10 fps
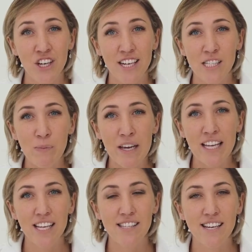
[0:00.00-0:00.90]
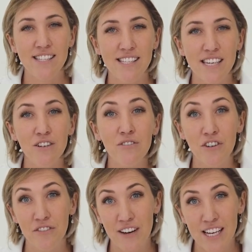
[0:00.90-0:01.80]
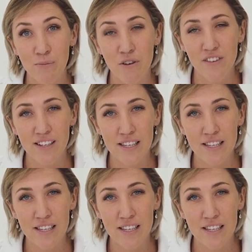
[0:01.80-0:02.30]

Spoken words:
shutter speed is ideal for a fast moving